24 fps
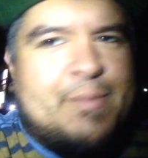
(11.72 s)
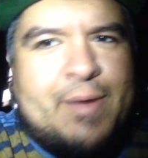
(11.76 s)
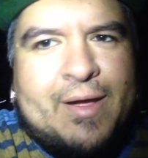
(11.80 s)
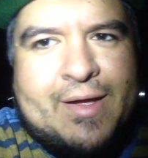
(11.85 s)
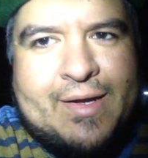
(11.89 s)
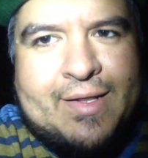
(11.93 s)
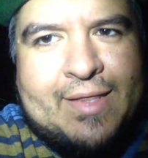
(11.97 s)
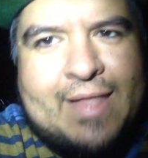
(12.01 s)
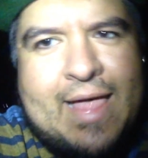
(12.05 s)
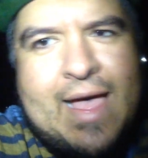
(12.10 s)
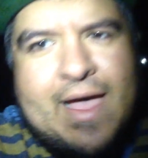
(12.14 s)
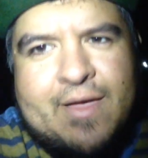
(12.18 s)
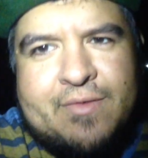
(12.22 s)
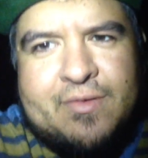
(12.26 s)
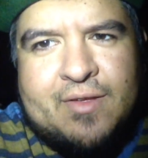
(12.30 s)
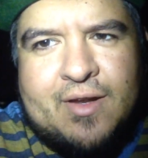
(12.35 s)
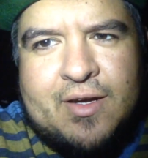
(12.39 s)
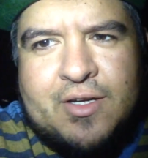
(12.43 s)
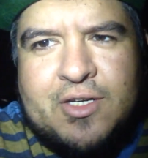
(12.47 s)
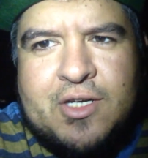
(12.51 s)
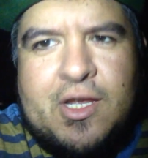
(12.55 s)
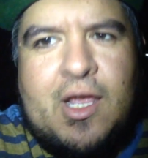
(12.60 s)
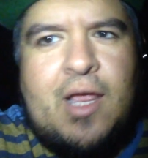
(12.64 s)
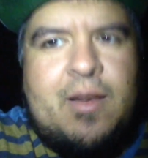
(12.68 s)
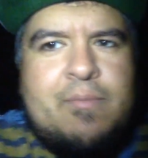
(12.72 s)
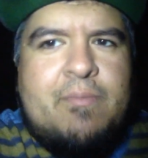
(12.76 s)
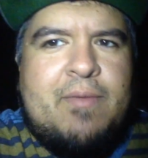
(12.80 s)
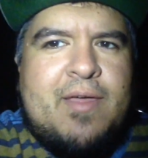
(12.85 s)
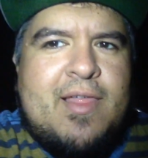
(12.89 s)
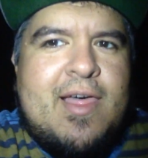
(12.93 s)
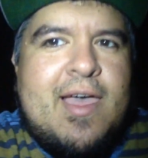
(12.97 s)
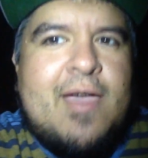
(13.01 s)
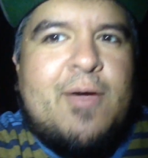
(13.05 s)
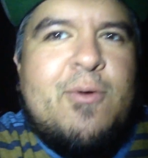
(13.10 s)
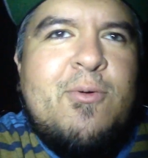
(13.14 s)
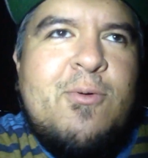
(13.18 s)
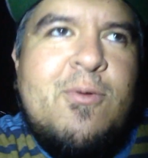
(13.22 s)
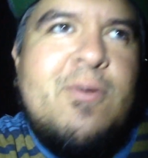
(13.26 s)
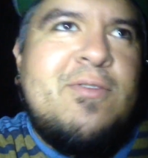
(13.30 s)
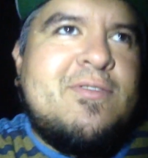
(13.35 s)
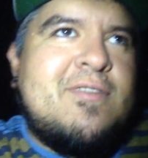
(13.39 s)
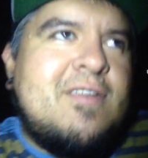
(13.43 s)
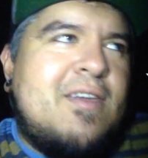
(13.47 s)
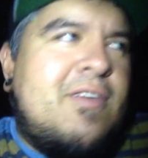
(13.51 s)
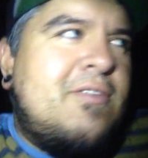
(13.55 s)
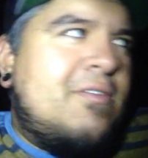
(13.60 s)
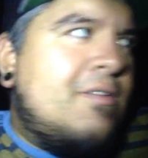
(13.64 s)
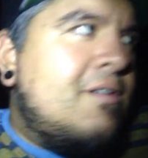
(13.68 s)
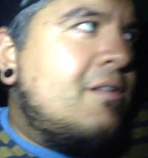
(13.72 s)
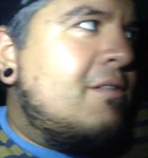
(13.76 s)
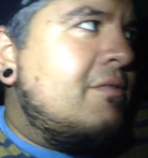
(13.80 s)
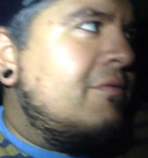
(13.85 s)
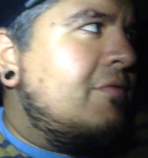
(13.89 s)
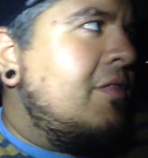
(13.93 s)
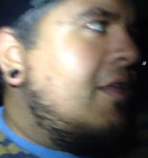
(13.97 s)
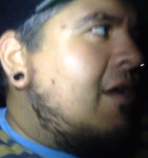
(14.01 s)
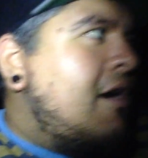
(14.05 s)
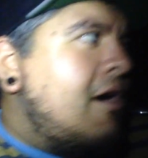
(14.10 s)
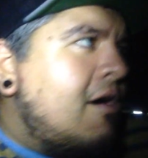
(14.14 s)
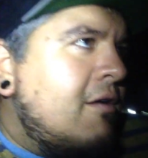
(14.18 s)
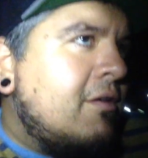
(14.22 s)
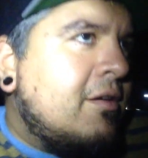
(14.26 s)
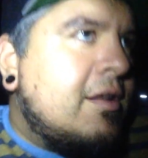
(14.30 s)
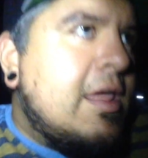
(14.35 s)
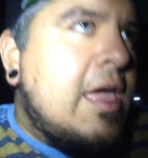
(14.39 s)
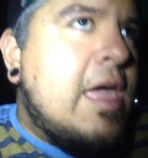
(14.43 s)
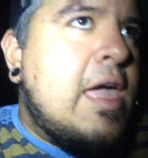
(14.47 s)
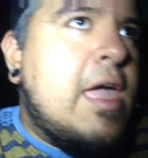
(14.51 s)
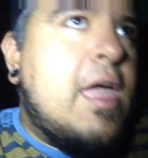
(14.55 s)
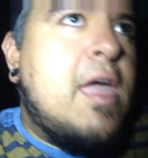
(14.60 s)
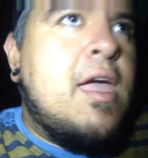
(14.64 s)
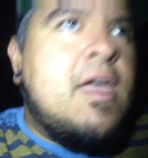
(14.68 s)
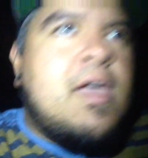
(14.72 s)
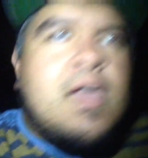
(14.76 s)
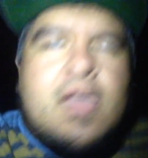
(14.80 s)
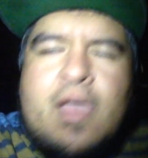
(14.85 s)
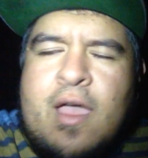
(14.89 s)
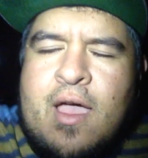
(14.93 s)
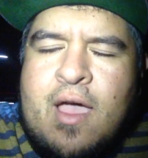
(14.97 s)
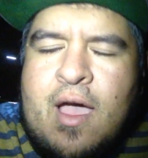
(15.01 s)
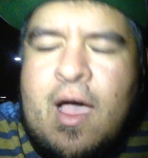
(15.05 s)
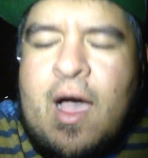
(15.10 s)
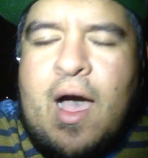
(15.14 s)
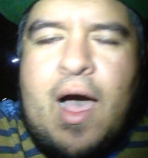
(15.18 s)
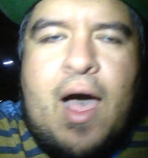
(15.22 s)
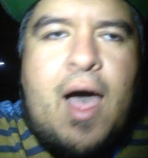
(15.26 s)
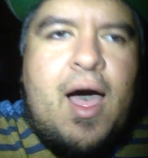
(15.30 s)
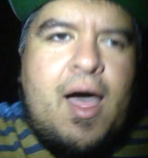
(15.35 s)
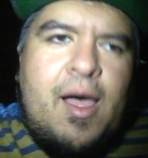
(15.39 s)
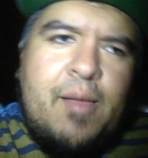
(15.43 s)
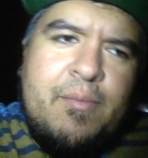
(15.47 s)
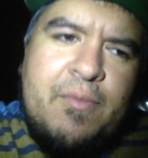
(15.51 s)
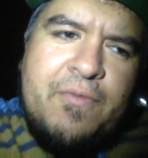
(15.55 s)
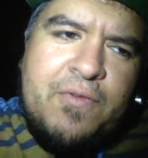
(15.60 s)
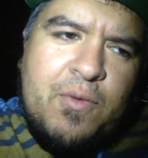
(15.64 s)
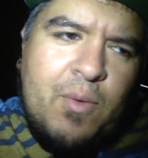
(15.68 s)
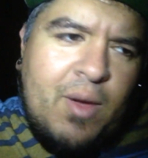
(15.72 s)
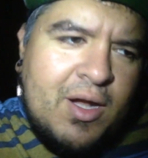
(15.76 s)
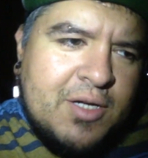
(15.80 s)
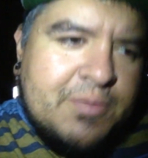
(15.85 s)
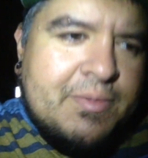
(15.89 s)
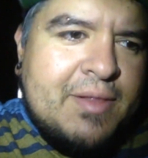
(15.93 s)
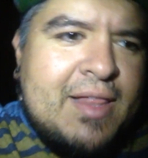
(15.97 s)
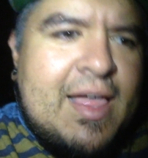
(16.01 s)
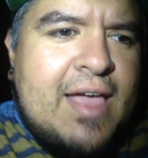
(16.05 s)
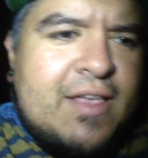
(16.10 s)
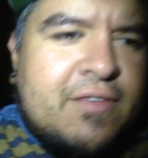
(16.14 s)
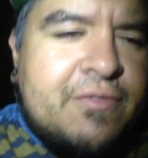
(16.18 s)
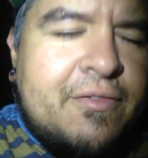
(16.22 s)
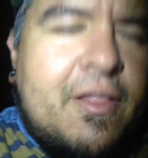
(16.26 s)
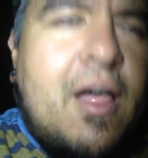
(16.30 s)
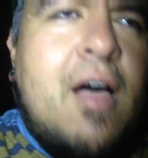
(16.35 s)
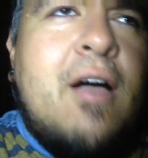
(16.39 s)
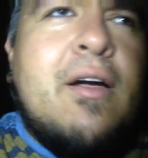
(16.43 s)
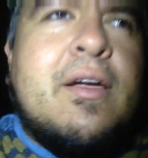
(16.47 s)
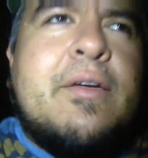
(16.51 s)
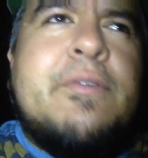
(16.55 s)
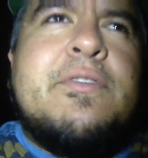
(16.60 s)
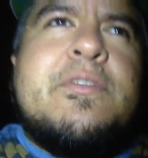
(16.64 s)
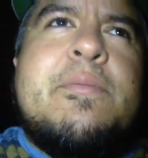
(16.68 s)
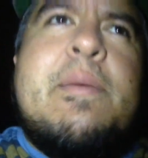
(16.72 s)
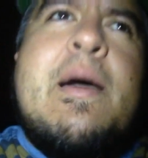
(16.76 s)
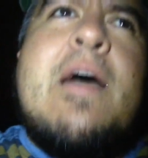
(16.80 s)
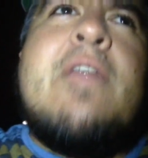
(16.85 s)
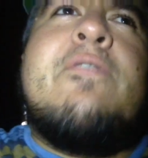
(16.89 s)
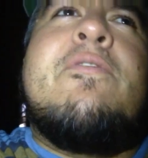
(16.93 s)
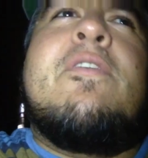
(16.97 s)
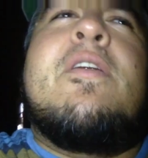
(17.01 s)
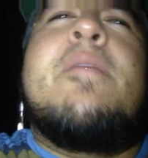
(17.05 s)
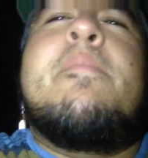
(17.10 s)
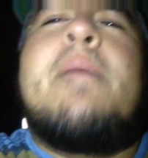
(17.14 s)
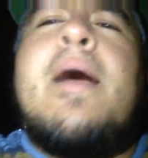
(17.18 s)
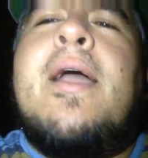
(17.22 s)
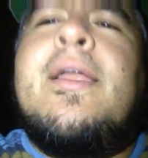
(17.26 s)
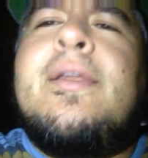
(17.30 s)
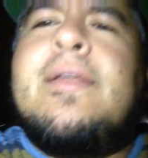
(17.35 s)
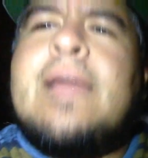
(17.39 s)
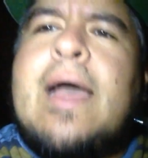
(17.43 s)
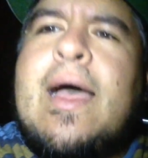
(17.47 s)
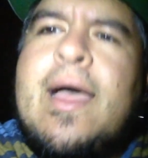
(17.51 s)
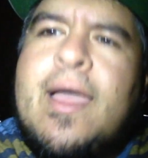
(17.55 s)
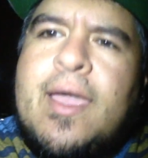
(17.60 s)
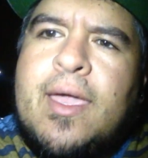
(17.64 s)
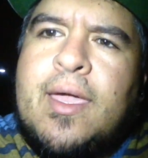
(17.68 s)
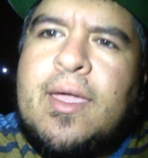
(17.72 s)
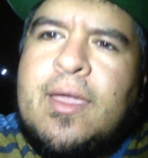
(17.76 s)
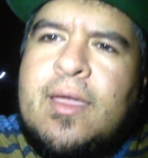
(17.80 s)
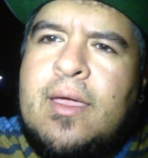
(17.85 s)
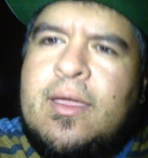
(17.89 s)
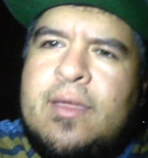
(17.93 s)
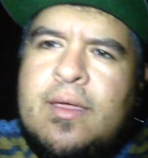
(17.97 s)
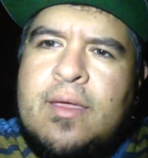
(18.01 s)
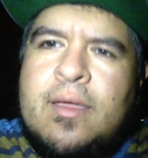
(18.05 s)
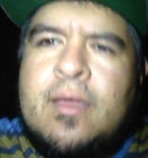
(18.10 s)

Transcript: I'm not gonna lie, I was gonna cheat and be like, oh, it's another vlog day. Um, if you watched my last vlog, it was about a friend of mine dying.